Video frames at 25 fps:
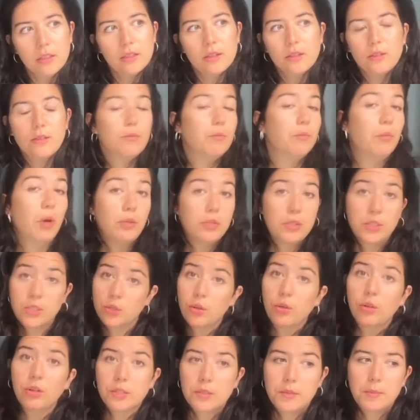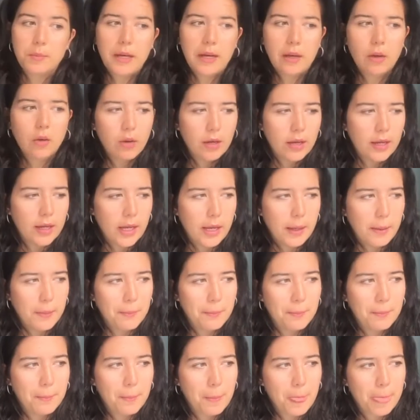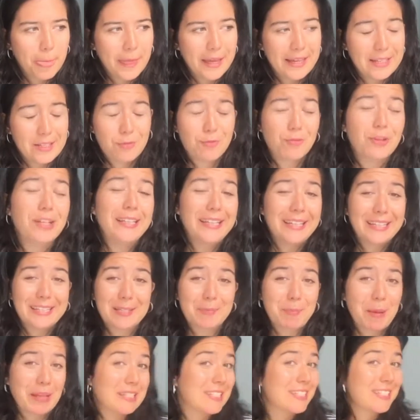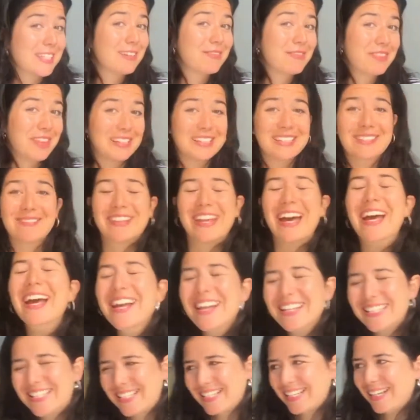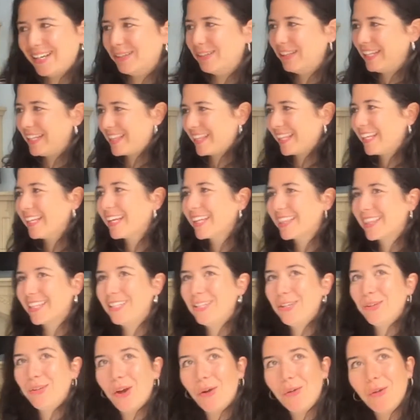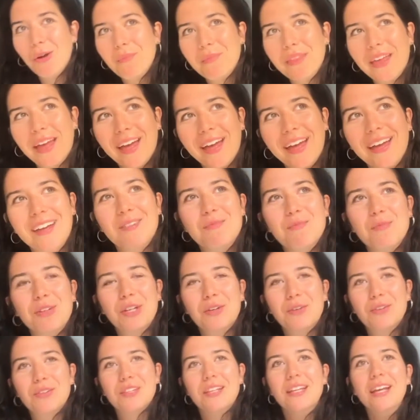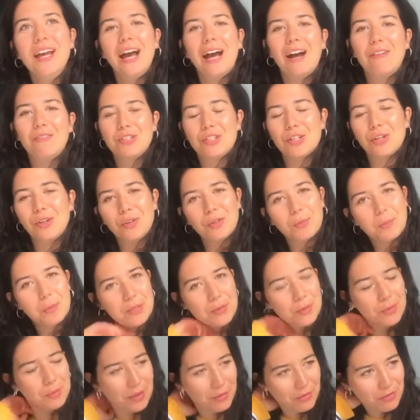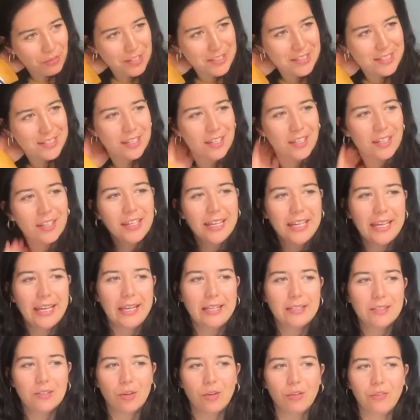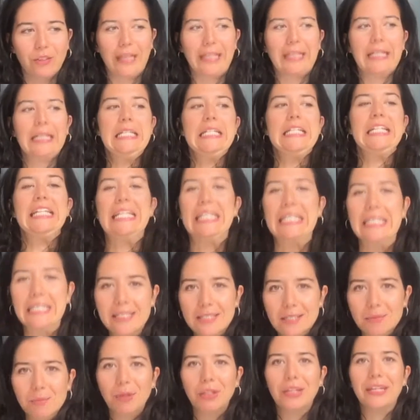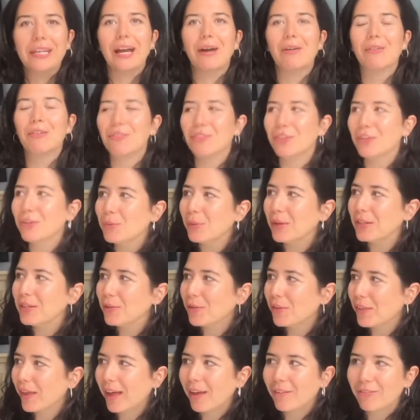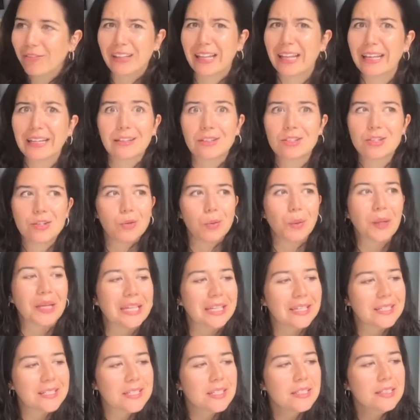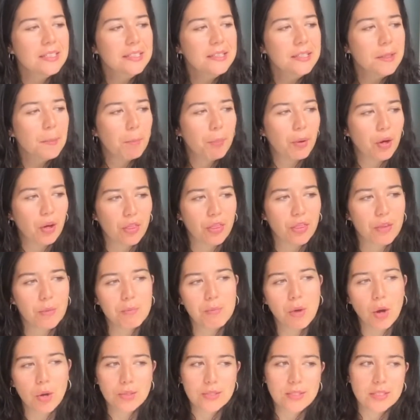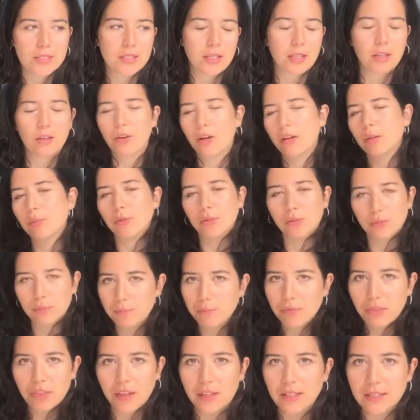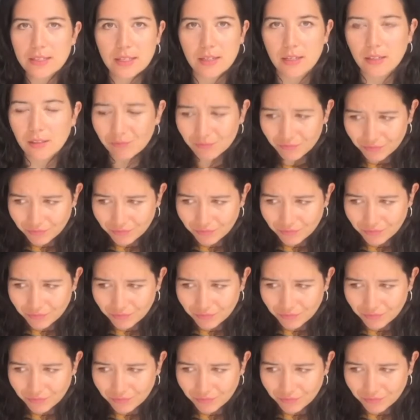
the most talked about. It's really expensive, that's the only thing. I think you go up there, and we all have a joke between my friends that it sort of like ekes money out of you when you're there for like 2 weeks. But the most incredible theatre